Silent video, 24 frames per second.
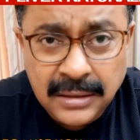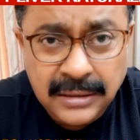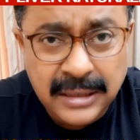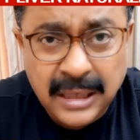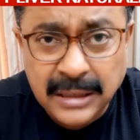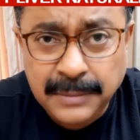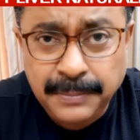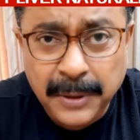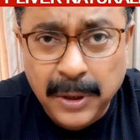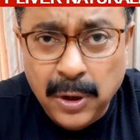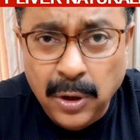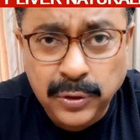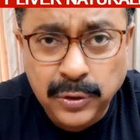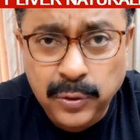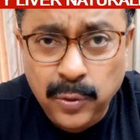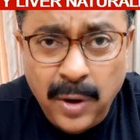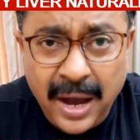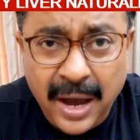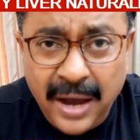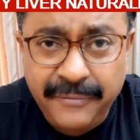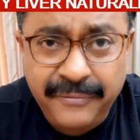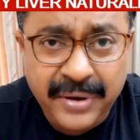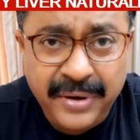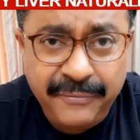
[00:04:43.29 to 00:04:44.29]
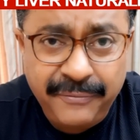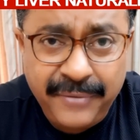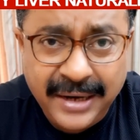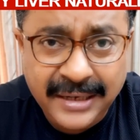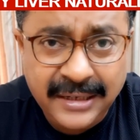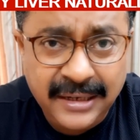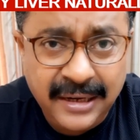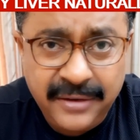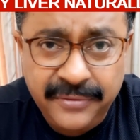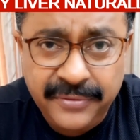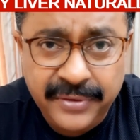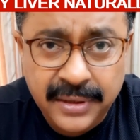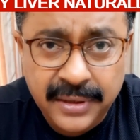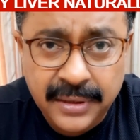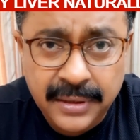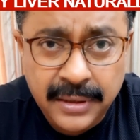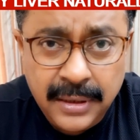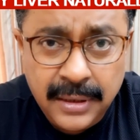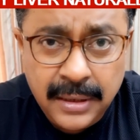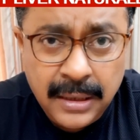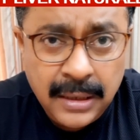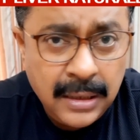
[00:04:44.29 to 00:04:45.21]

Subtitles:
just because you have a fatty liver.